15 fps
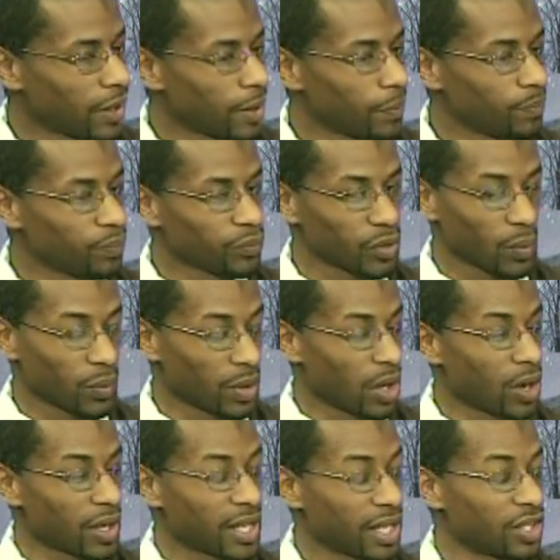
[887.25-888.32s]

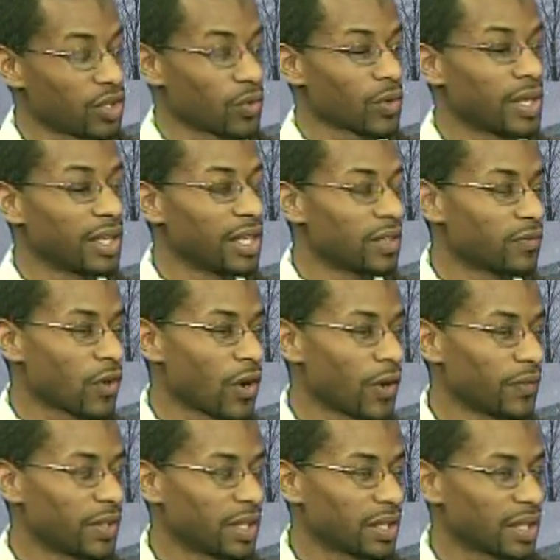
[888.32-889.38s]
Our kids are really
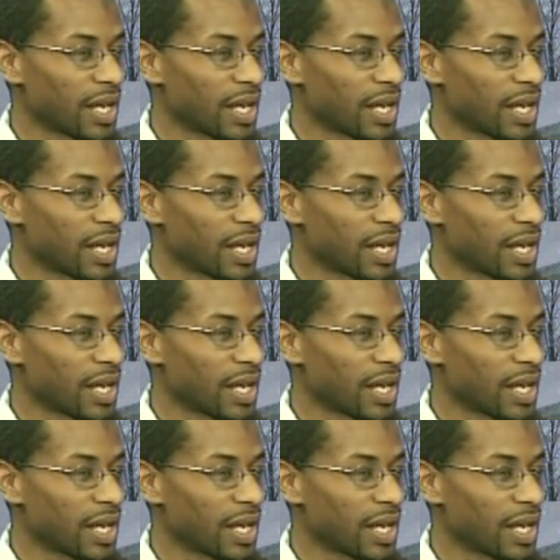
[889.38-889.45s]
involved